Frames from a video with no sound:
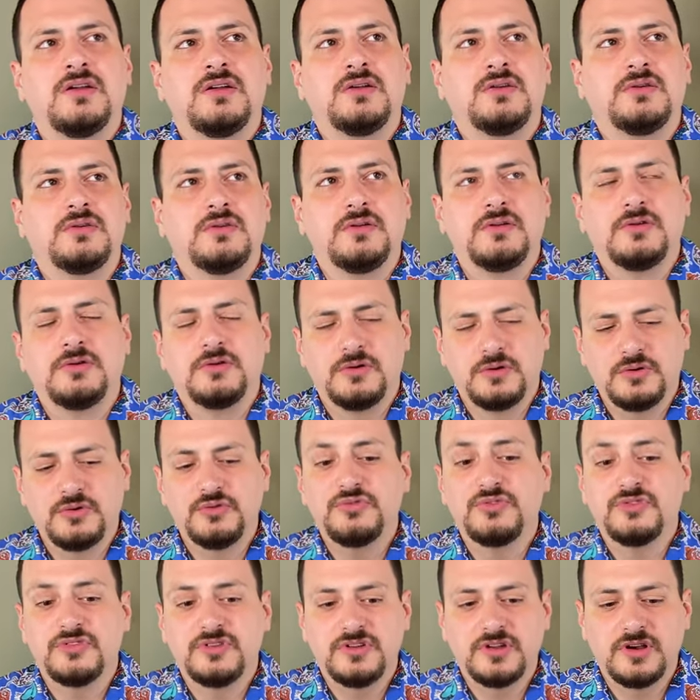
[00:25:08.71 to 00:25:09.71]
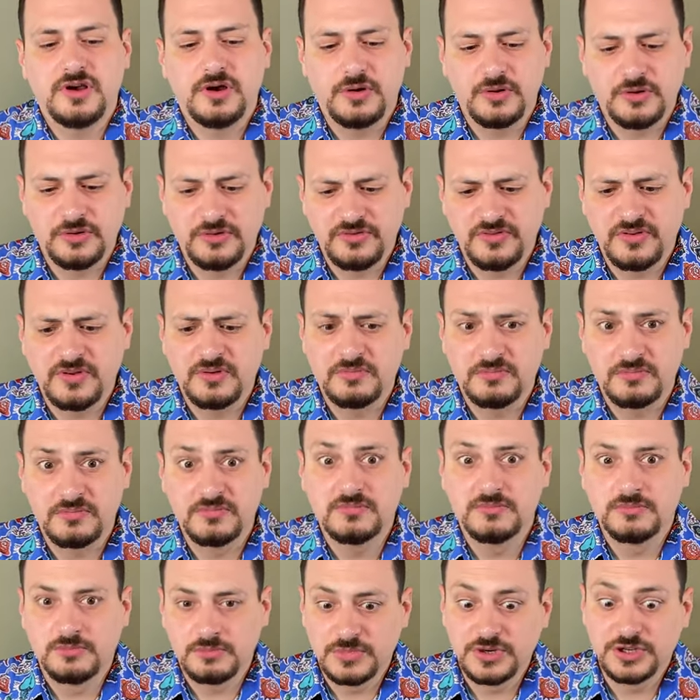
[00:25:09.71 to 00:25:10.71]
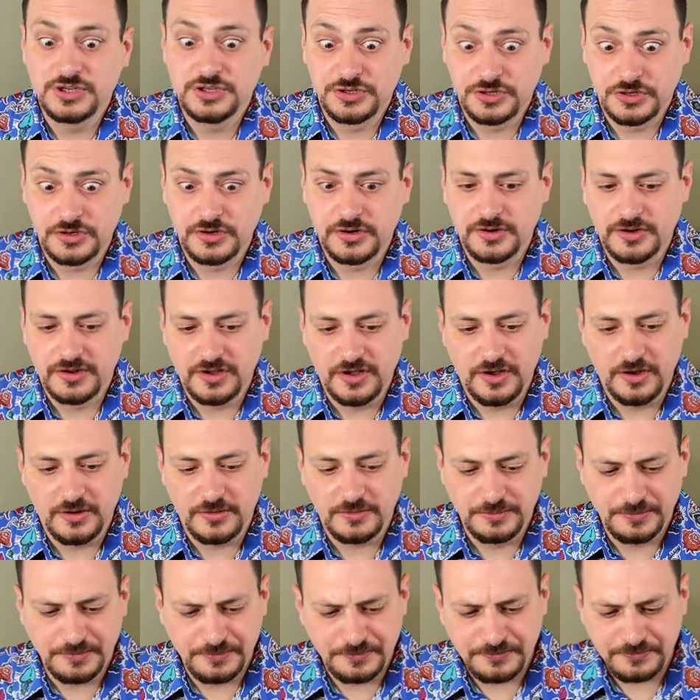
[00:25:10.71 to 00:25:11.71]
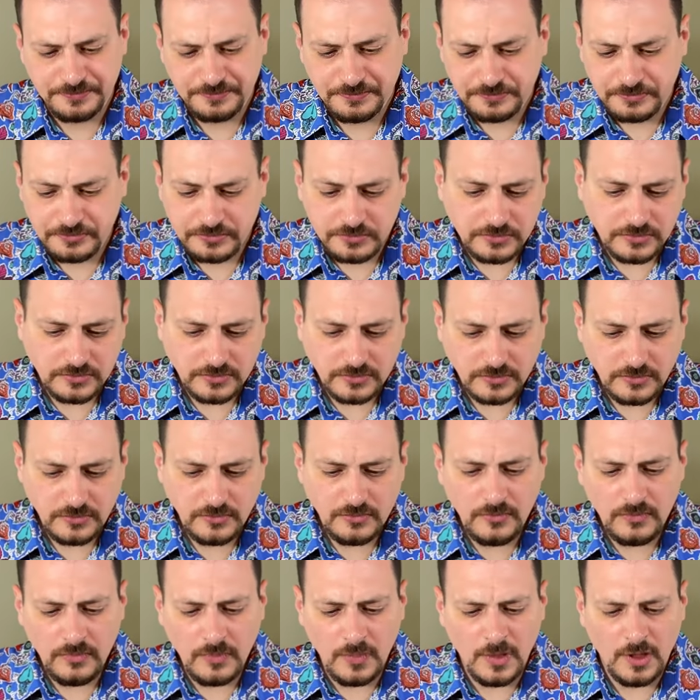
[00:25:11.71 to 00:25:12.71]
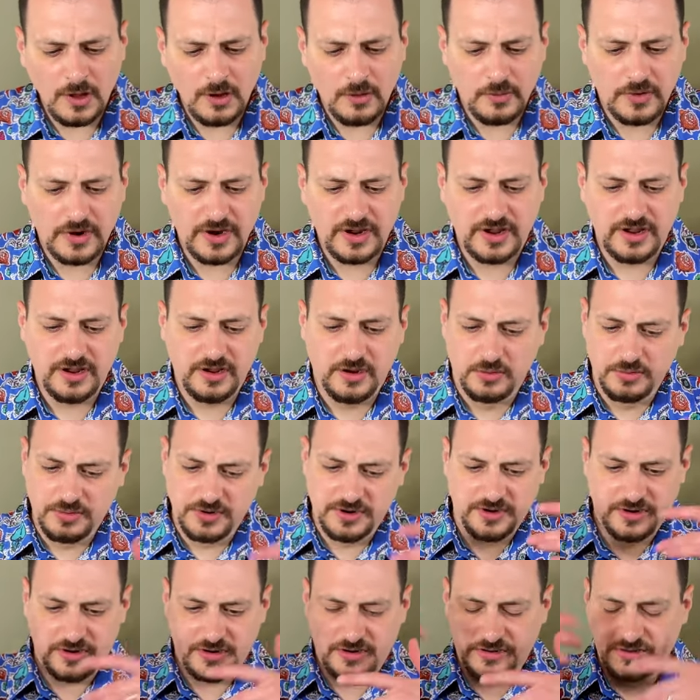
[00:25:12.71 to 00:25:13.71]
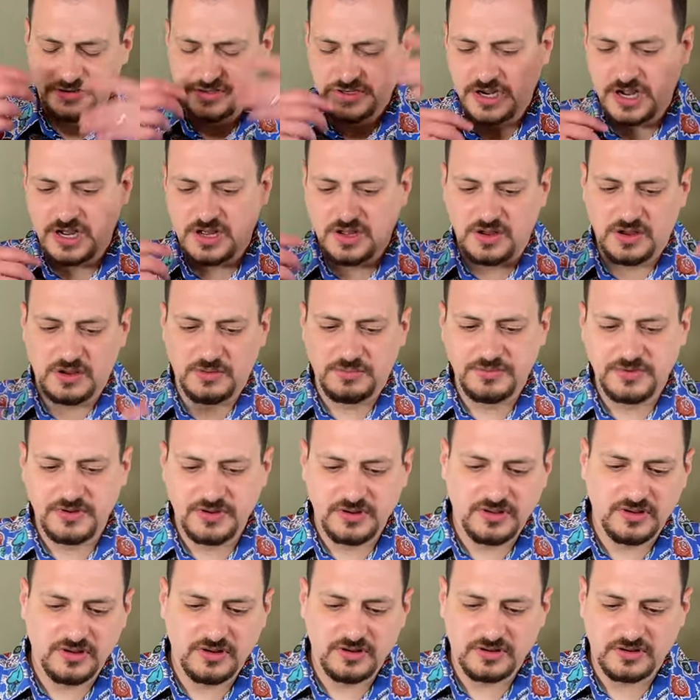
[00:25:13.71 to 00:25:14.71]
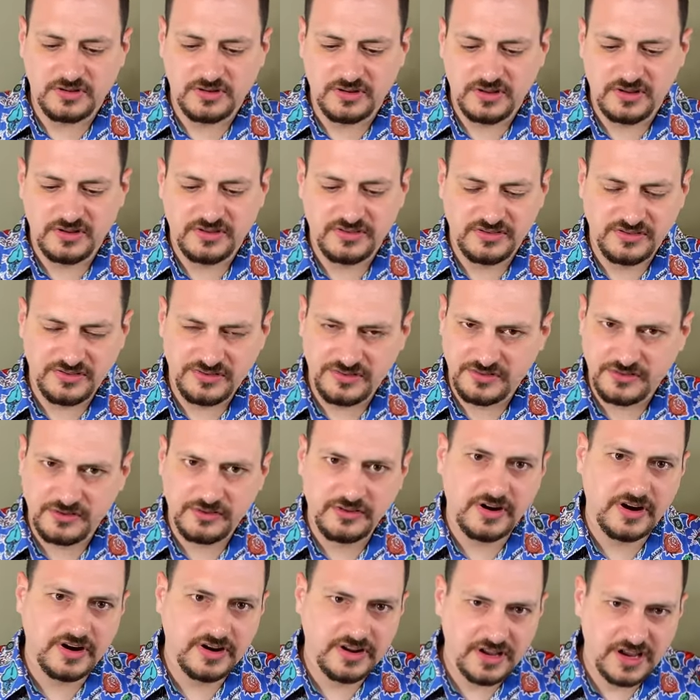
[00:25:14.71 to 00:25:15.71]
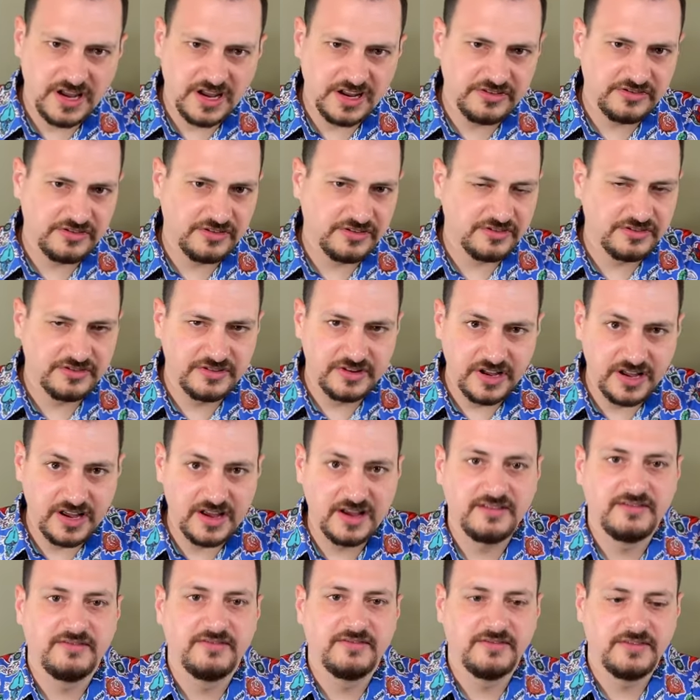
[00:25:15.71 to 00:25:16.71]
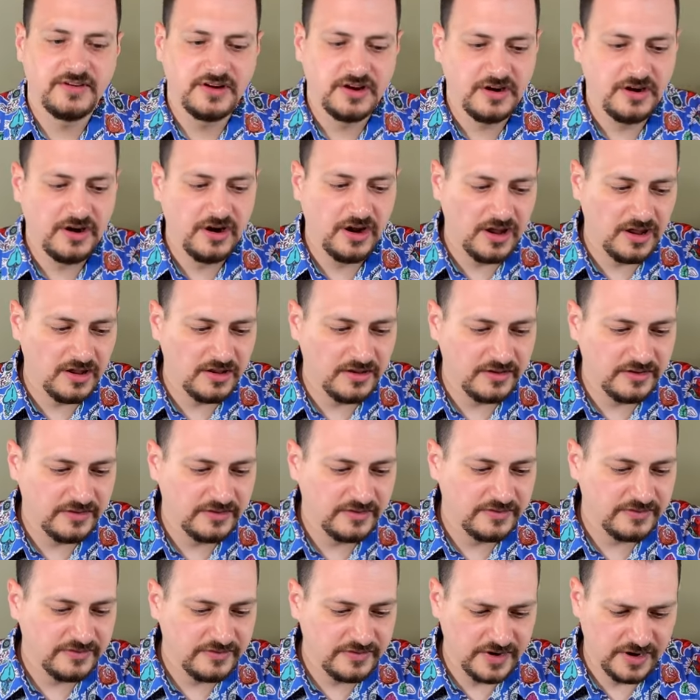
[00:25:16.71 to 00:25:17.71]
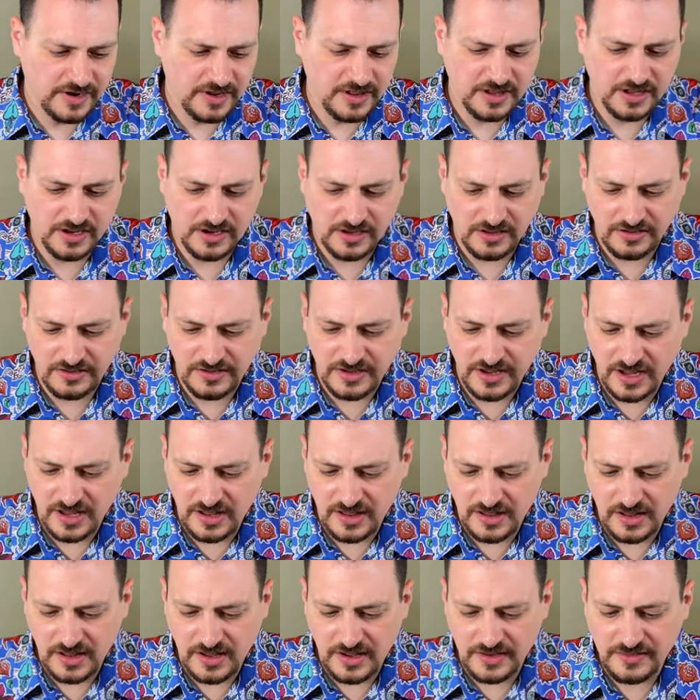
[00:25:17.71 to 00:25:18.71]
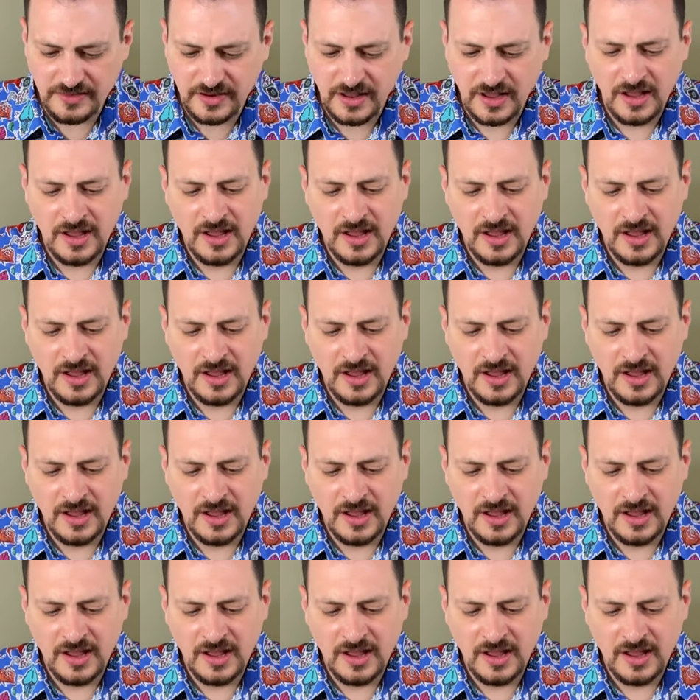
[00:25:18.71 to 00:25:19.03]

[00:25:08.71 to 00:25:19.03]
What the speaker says: It was a doe, it was a mature doe. When I opened her jaw up to look and try to age her, she had very, very little teeth left.